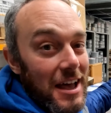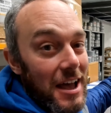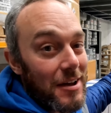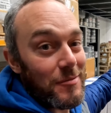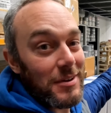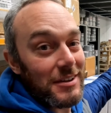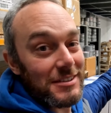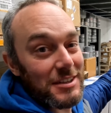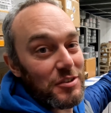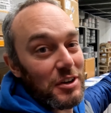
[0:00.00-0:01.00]
Um,
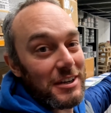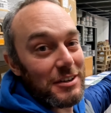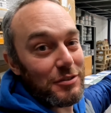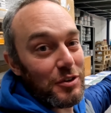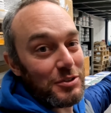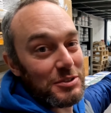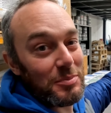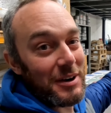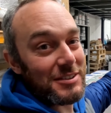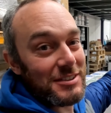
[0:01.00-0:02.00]
to give you an idea of cost
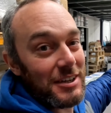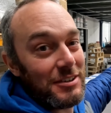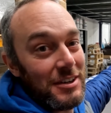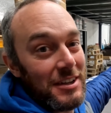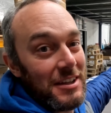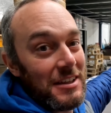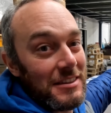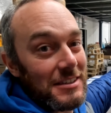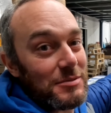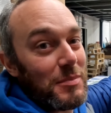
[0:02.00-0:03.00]
comparison though,
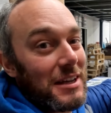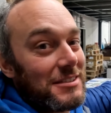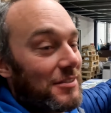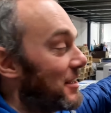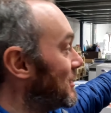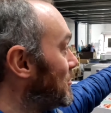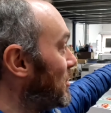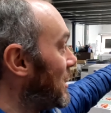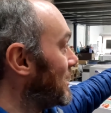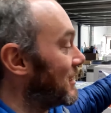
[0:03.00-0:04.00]
this massive thing at the
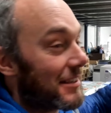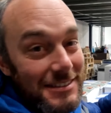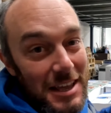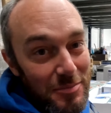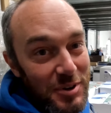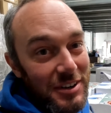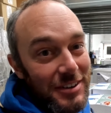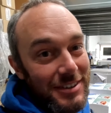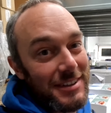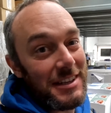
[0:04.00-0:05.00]
back is their
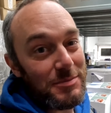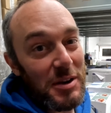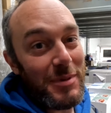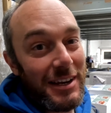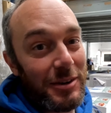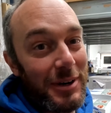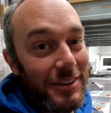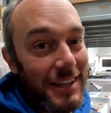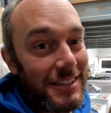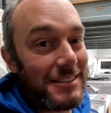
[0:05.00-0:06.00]
printer, and they spent a million quid
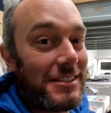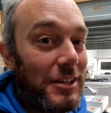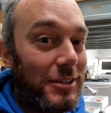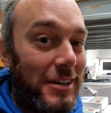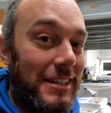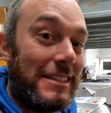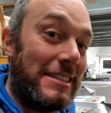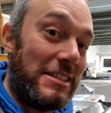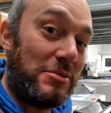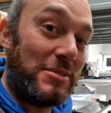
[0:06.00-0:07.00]
on that, so
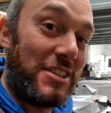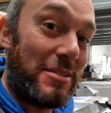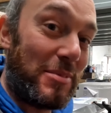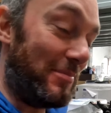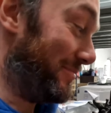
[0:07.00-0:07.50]
this was cheap.